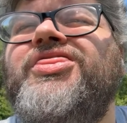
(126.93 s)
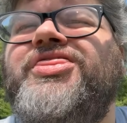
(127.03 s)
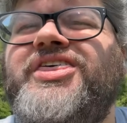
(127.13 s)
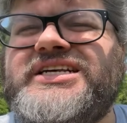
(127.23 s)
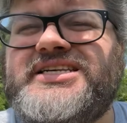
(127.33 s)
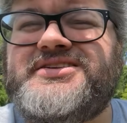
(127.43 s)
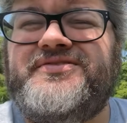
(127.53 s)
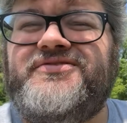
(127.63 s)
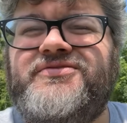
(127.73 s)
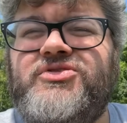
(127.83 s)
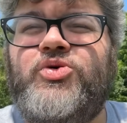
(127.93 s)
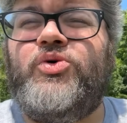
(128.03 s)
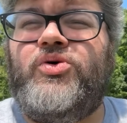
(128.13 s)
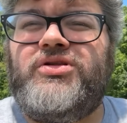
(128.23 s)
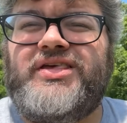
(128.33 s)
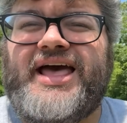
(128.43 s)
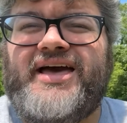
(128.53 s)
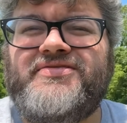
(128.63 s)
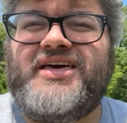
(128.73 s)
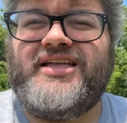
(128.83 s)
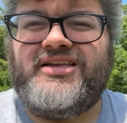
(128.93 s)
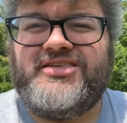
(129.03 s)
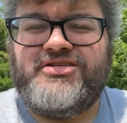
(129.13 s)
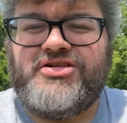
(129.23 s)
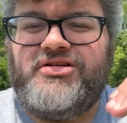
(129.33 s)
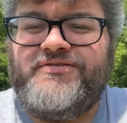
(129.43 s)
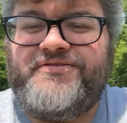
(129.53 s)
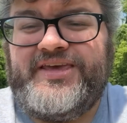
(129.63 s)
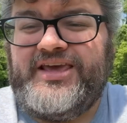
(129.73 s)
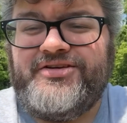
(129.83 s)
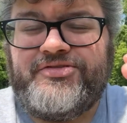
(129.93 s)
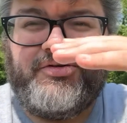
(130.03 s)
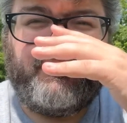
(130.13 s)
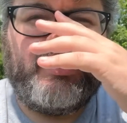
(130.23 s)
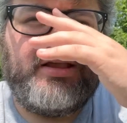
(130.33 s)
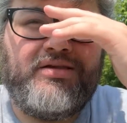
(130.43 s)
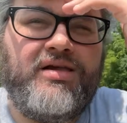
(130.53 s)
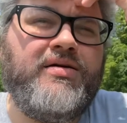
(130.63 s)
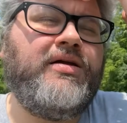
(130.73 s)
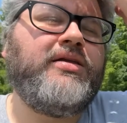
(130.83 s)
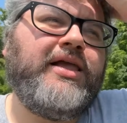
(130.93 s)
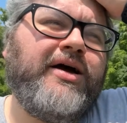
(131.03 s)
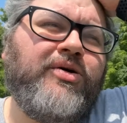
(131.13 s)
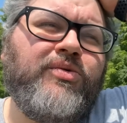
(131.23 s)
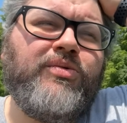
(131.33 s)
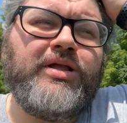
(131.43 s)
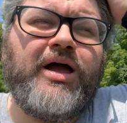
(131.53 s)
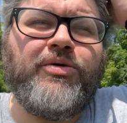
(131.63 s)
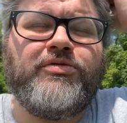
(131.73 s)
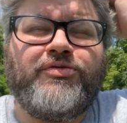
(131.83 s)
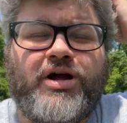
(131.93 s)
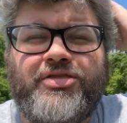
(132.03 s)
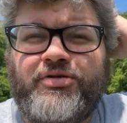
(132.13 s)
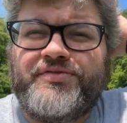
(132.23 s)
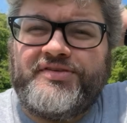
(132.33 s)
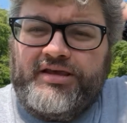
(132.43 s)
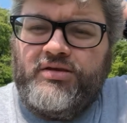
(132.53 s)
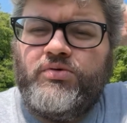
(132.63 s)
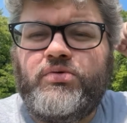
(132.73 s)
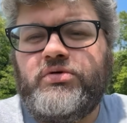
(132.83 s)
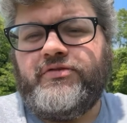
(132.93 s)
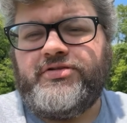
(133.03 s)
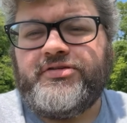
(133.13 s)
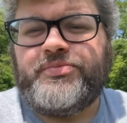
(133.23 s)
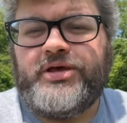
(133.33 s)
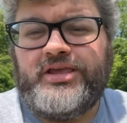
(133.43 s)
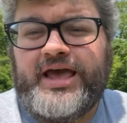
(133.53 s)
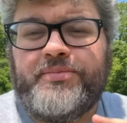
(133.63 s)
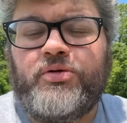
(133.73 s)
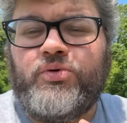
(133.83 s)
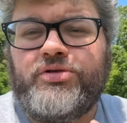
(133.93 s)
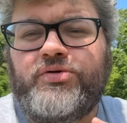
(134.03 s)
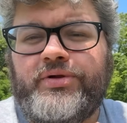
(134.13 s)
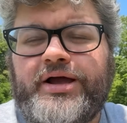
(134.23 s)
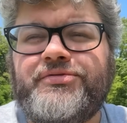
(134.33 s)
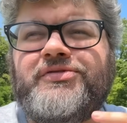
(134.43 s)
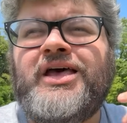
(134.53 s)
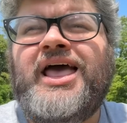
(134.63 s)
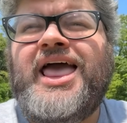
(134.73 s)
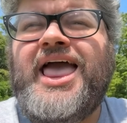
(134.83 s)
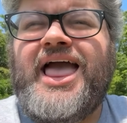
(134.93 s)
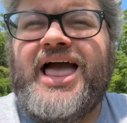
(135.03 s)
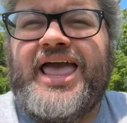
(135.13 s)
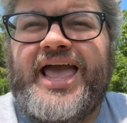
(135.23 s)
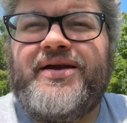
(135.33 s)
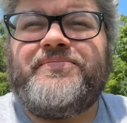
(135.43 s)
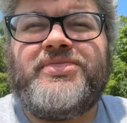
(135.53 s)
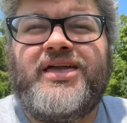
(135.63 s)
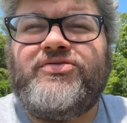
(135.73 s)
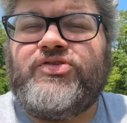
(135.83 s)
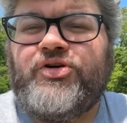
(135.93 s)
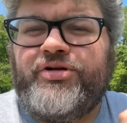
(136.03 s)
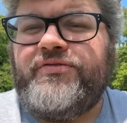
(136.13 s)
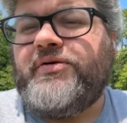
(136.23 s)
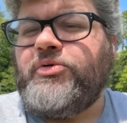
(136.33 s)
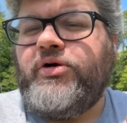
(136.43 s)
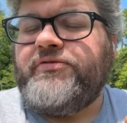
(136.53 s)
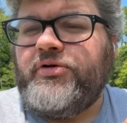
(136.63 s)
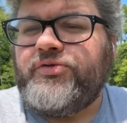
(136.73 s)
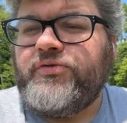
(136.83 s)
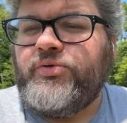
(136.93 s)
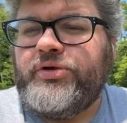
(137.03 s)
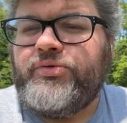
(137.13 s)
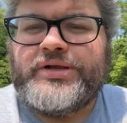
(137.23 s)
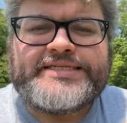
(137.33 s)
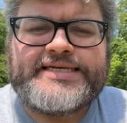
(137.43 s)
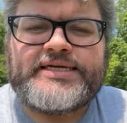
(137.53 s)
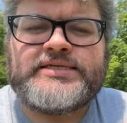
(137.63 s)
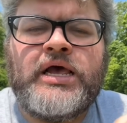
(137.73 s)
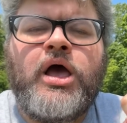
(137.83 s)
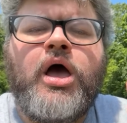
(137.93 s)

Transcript: This isn't cool to have that additional fee associated. Now, what I would have rather have seen would have just been Capital One to announce, hey, starting February 1st of 2026,